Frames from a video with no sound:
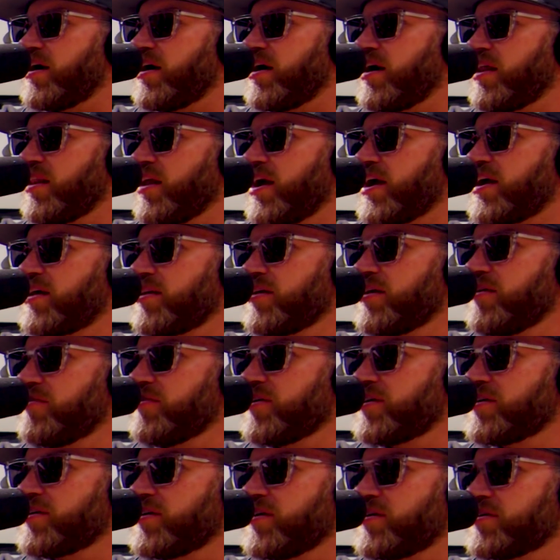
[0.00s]
I like
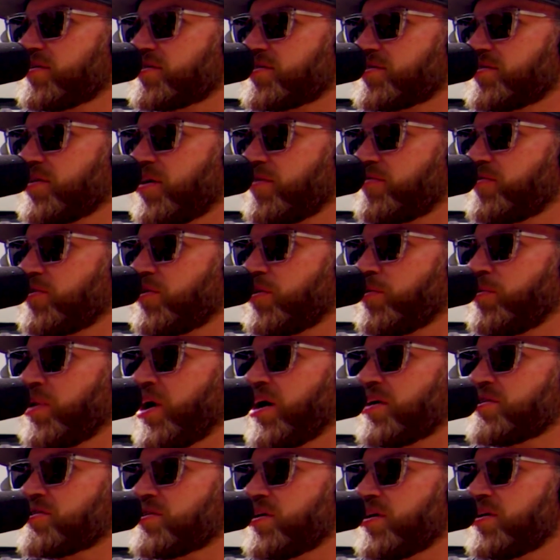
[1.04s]
leaving stuff to the
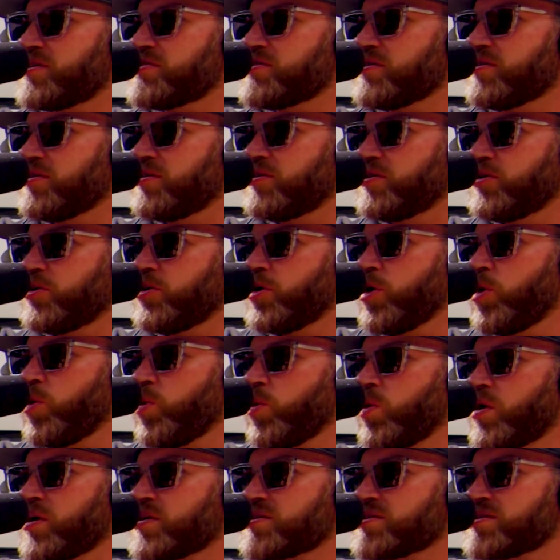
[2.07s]
imagination. You don't
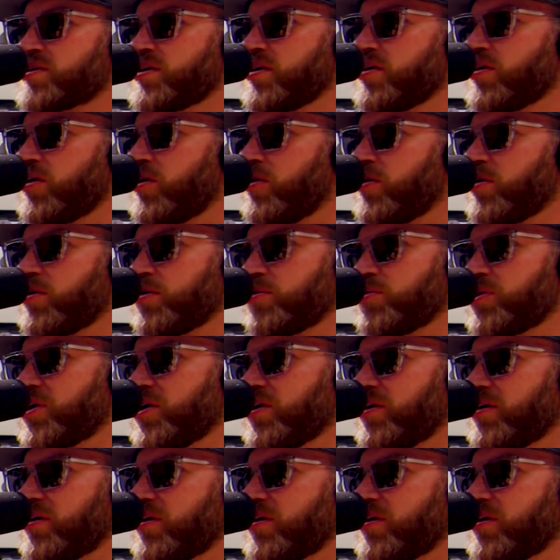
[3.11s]
want to see it all at the beginning.